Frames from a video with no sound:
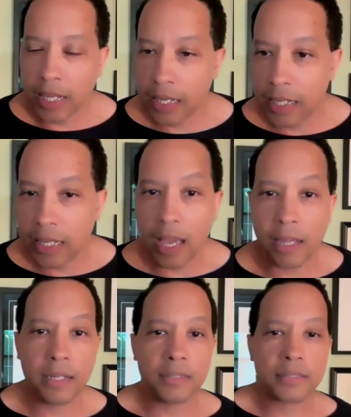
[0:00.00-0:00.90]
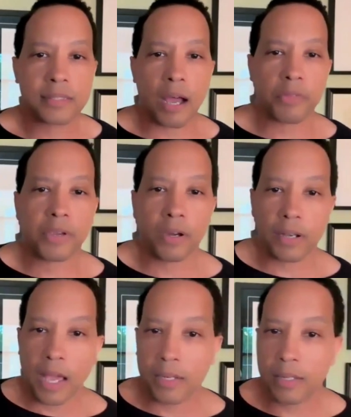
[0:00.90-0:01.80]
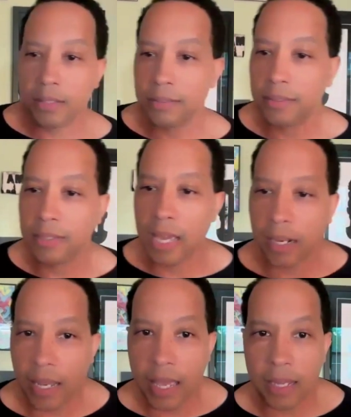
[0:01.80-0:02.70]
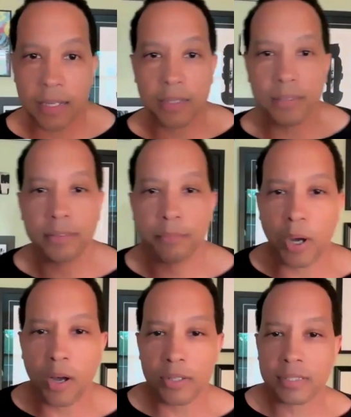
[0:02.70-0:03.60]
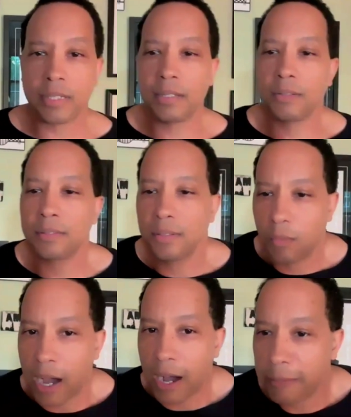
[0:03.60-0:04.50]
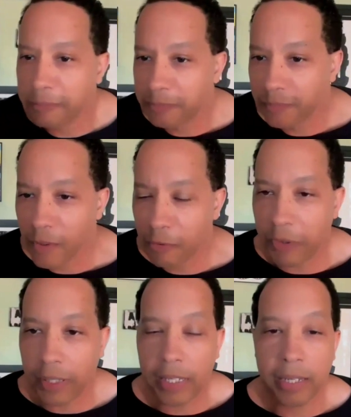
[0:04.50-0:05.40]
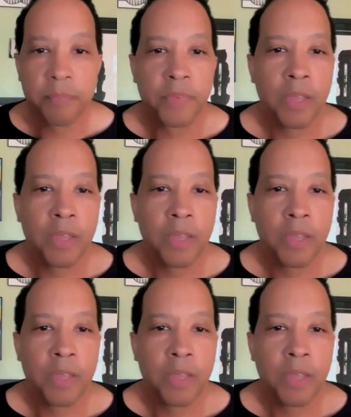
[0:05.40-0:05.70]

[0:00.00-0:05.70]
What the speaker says: Indiana and South Carolina and Atlanta and Boston and wow, Philly.